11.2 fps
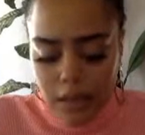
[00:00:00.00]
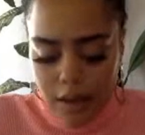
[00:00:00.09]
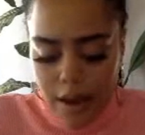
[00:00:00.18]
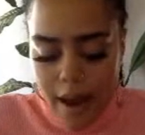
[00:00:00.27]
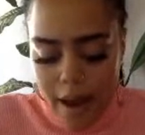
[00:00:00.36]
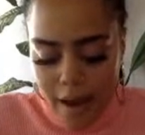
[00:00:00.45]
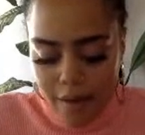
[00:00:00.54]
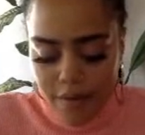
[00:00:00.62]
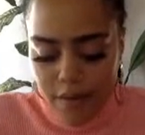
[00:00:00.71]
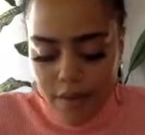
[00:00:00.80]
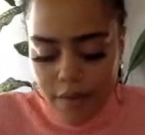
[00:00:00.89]
to have
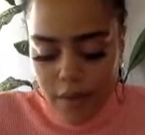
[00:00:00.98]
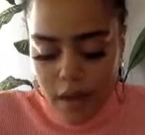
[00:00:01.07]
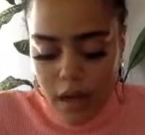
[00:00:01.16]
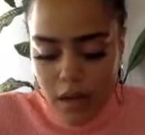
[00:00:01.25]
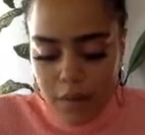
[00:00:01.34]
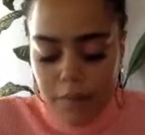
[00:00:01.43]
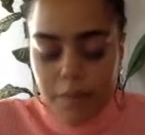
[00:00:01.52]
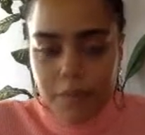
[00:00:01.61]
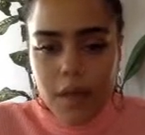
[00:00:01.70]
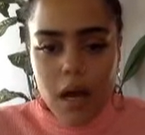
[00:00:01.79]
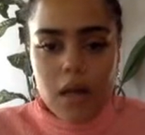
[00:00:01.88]
a
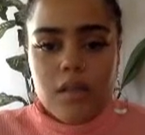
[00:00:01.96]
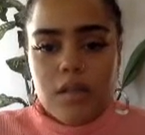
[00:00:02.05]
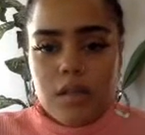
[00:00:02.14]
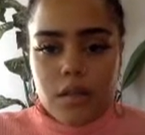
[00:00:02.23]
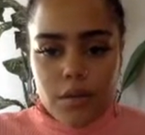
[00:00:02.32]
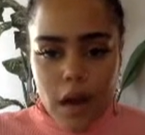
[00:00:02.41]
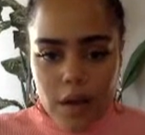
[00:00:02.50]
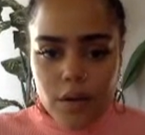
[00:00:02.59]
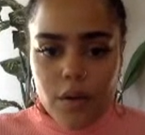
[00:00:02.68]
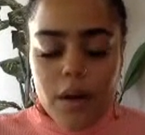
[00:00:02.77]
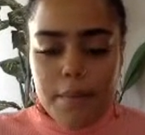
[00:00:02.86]
Serato
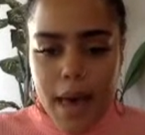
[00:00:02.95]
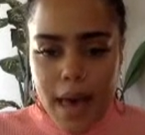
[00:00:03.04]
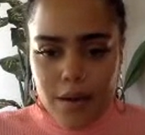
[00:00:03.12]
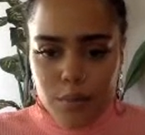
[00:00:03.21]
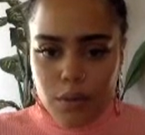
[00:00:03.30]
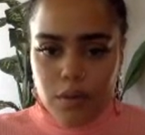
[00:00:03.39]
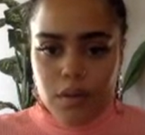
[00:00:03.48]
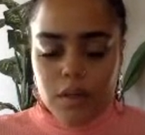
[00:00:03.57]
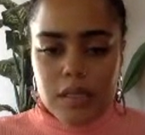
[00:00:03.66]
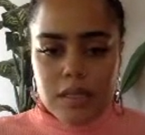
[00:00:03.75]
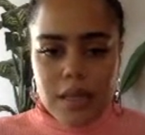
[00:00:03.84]
compatible
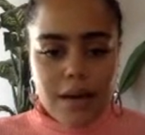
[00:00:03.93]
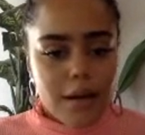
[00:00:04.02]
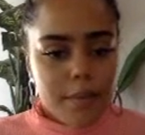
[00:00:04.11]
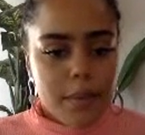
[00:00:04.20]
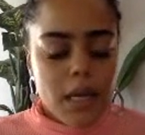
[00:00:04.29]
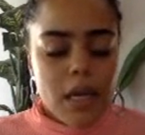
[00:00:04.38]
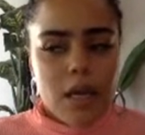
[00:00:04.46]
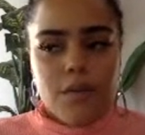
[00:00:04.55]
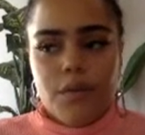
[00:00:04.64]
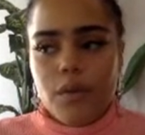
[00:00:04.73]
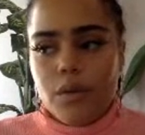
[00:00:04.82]
setup.
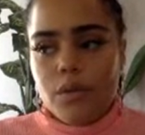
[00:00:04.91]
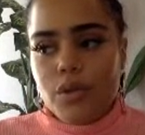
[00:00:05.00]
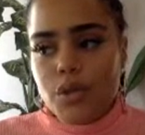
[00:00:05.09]
If you use